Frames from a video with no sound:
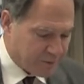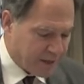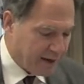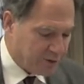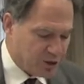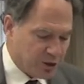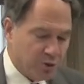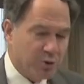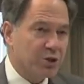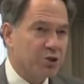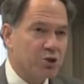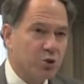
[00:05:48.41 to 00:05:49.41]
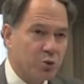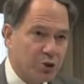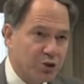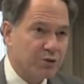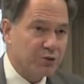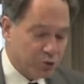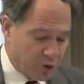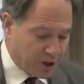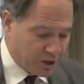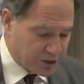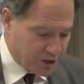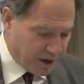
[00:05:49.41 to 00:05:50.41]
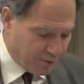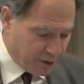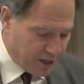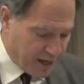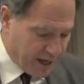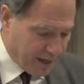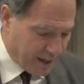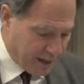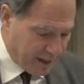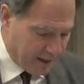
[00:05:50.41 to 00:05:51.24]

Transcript: They have to deal with the scourge of drugs every day.